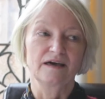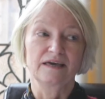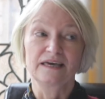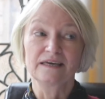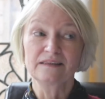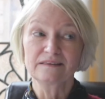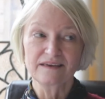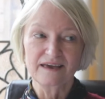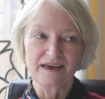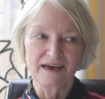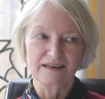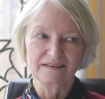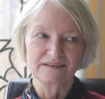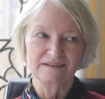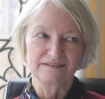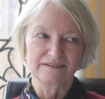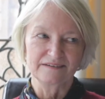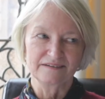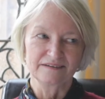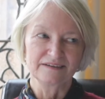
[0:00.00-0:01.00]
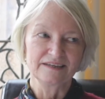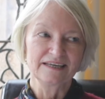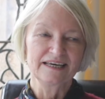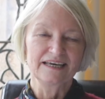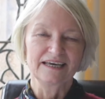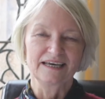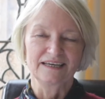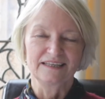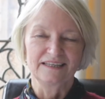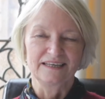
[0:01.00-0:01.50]
in Canada,
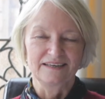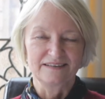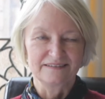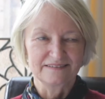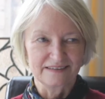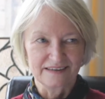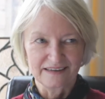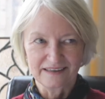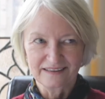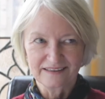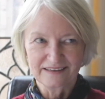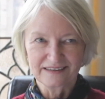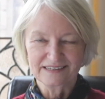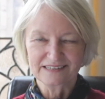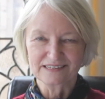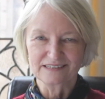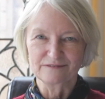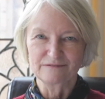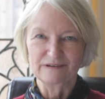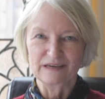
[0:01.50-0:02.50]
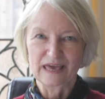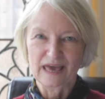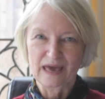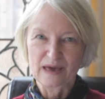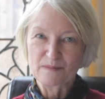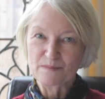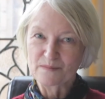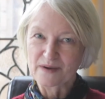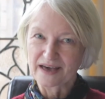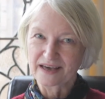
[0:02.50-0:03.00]
and he's English, and we
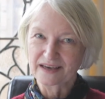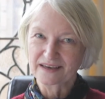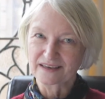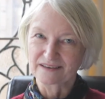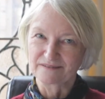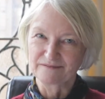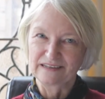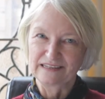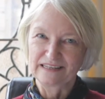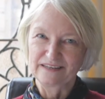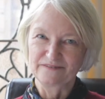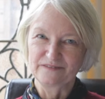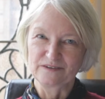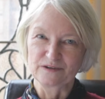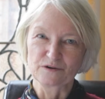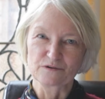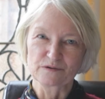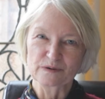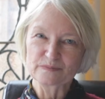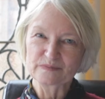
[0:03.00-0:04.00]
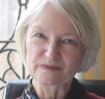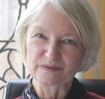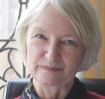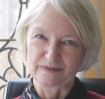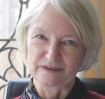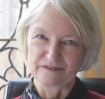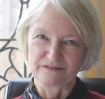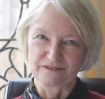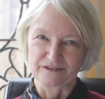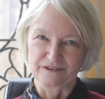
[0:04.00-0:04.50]
came back and we lived in
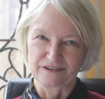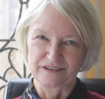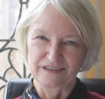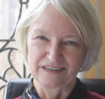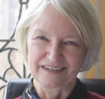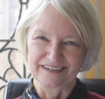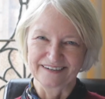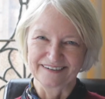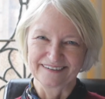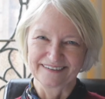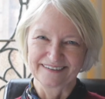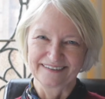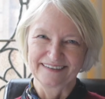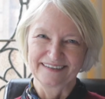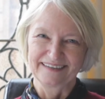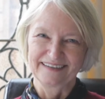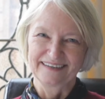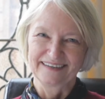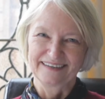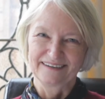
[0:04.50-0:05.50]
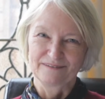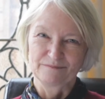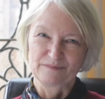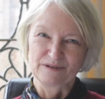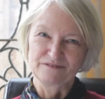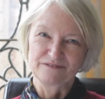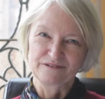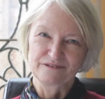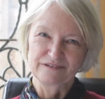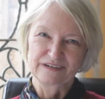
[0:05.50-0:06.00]
Grimsby for a year
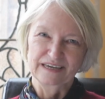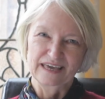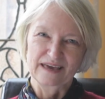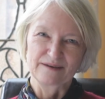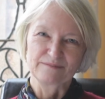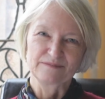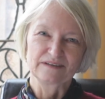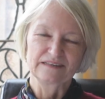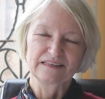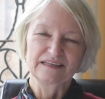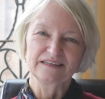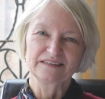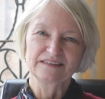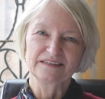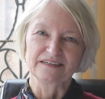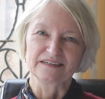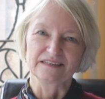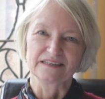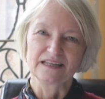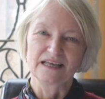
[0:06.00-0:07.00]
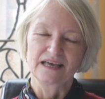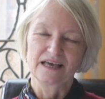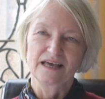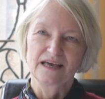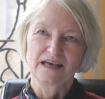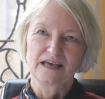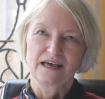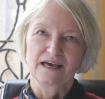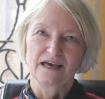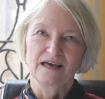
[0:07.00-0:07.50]
before we came to London.
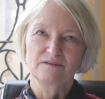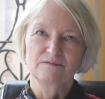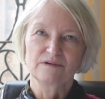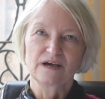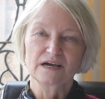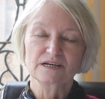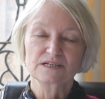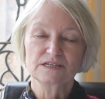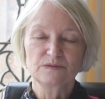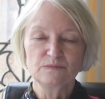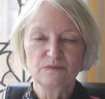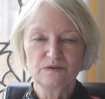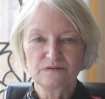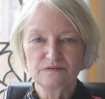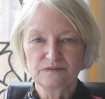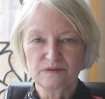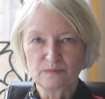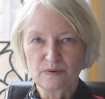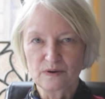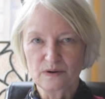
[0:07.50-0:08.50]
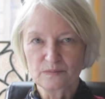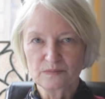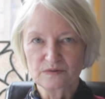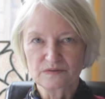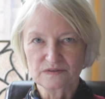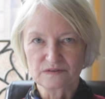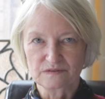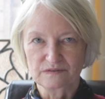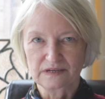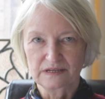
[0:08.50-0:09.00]
And we actually moved to
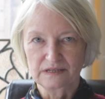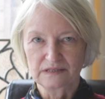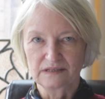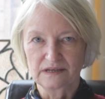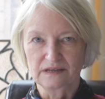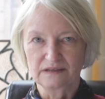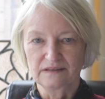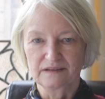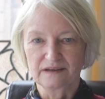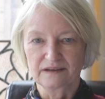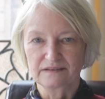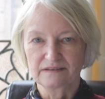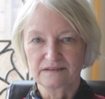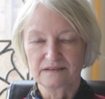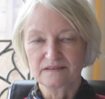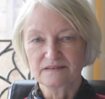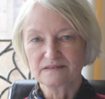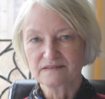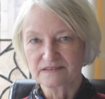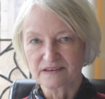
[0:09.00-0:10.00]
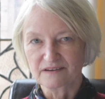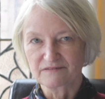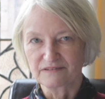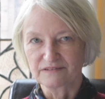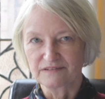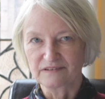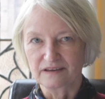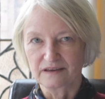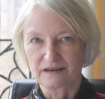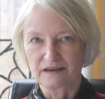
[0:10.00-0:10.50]
Palmer's Green in
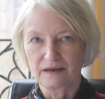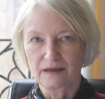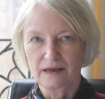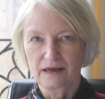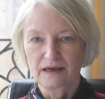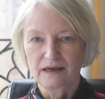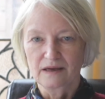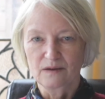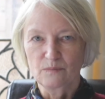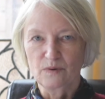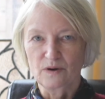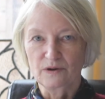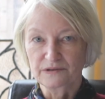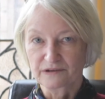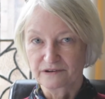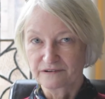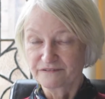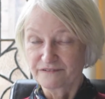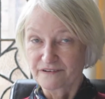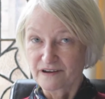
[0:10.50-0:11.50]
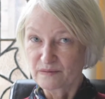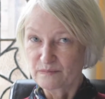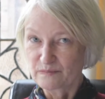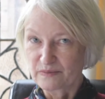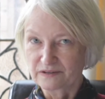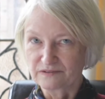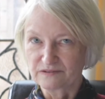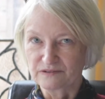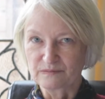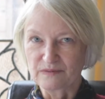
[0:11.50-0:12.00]
1970, bought our
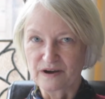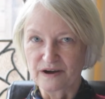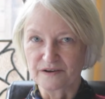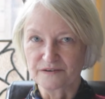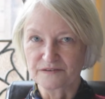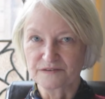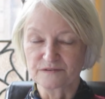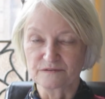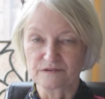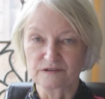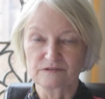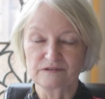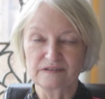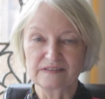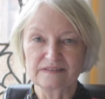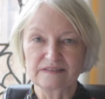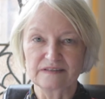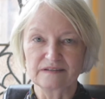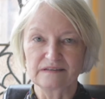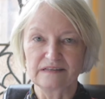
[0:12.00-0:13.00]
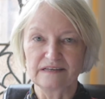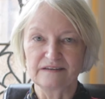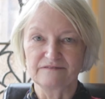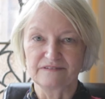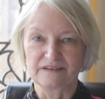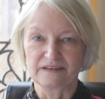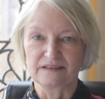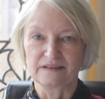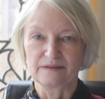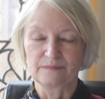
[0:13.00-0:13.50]
5-bedroom house, which we still
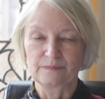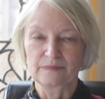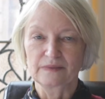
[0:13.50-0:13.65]
live in.